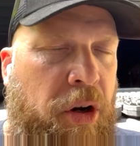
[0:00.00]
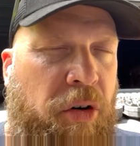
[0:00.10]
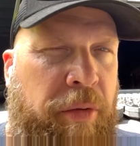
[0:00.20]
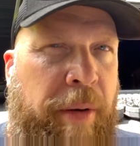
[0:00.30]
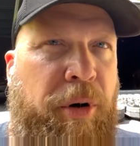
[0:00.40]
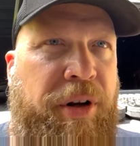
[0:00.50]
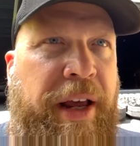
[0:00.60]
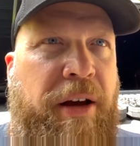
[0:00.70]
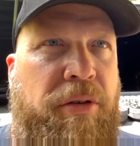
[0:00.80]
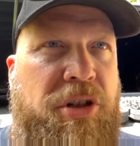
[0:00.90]
Remember
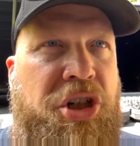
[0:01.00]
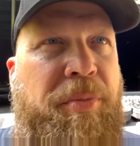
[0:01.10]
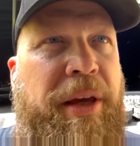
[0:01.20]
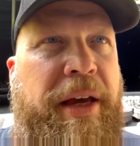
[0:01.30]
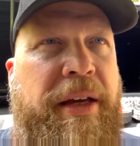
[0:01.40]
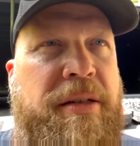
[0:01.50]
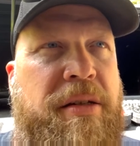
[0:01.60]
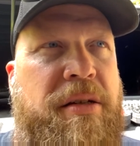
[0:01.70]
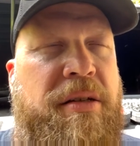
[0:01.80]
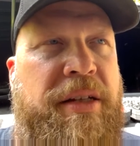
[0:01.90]
now the GPS
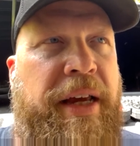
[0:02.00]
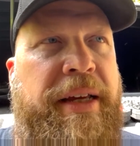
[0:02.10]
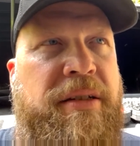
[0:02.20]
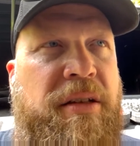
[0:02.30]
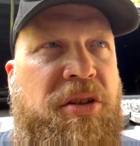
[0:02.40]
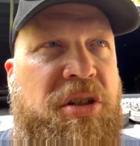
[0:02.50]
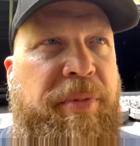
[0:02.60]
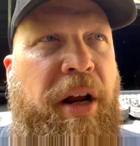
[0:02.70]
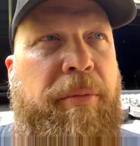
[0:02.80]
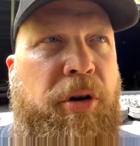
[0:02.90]
says that the
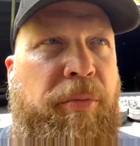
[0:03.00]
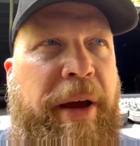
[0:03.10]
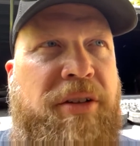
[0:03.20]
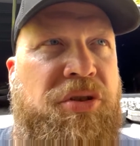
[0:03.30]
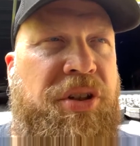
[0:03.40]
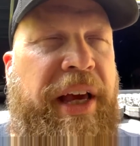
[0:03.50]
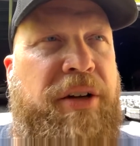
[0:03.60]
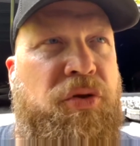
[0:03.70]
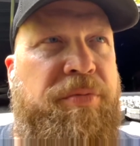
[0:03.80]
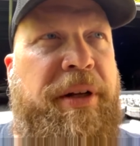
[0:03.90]
speedometer matches the
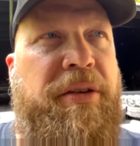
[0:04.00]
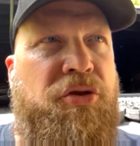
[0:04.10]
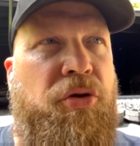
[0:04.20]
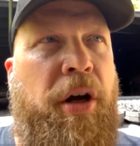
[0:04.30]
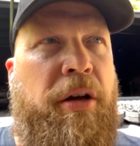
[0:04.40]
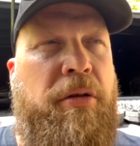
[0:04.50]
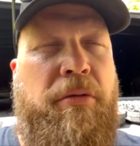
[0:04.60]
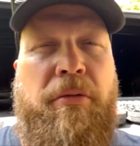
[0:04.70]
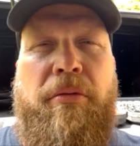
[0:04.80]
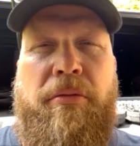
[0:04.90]
actual speed of the truck.
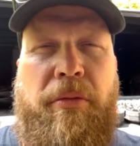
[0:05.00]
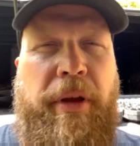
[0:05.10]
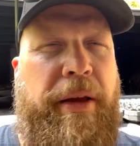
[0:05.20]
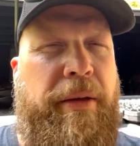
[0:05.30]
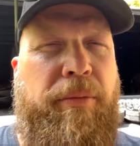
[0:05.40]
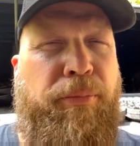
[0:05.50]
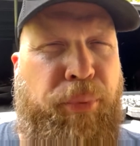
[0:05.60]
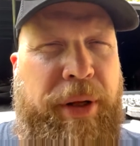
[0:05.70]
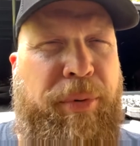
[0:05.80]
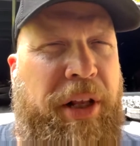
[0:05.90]

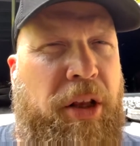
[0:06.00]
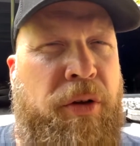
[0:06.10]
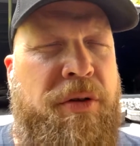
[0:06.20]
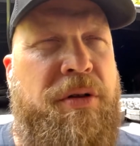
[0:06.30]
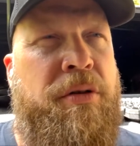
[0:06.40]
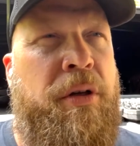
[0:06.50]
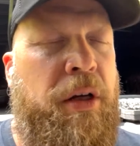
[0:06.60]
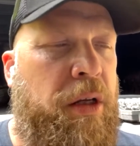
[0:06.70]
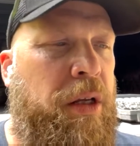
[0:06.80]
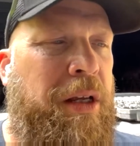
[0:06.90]
Pretty close.
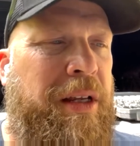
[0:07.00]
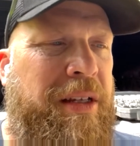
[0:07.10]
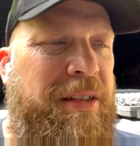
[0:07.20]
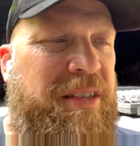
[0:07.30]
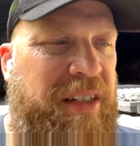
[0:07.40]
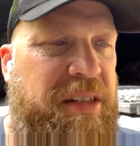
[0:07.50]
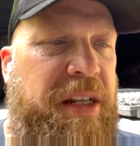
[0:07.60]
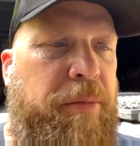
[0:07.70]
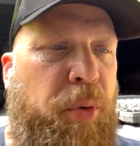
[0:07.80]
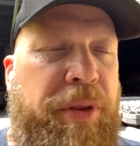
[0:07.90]

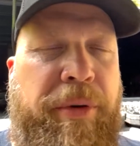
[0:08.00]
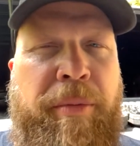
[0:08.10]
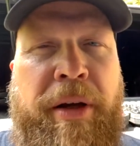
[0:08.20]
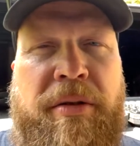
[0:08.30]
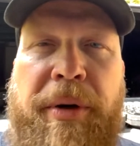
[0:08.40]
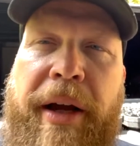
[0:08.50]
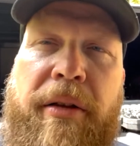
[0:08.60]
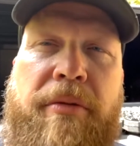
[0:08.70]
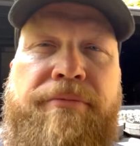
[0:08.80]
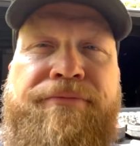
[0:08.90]
16.3 miles per gallon.